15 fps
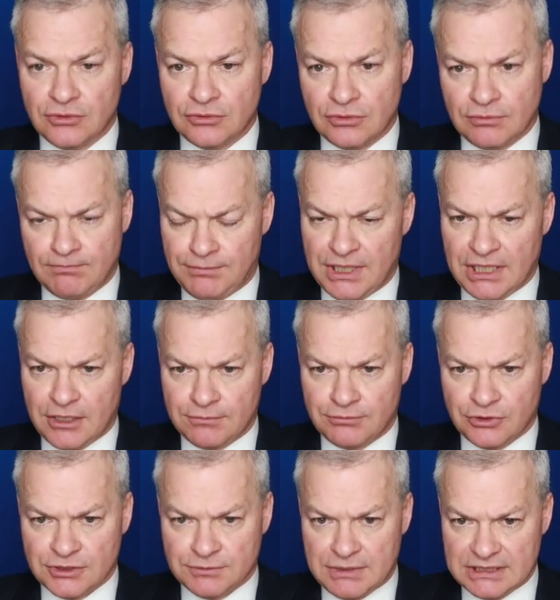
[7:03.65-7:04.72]
your bingo
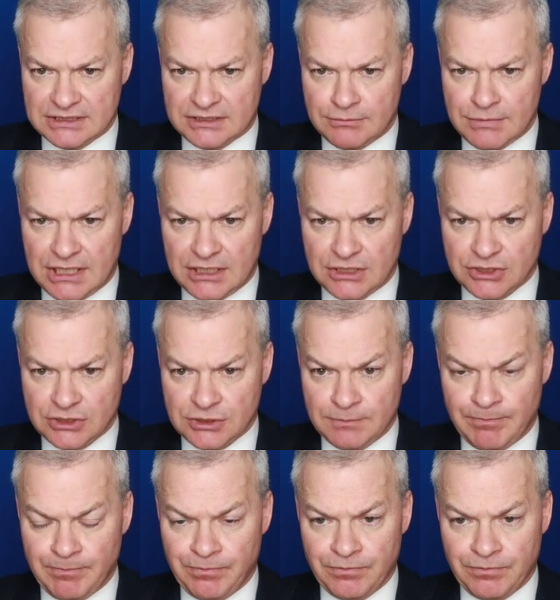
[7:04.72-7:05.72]
prospects diminish.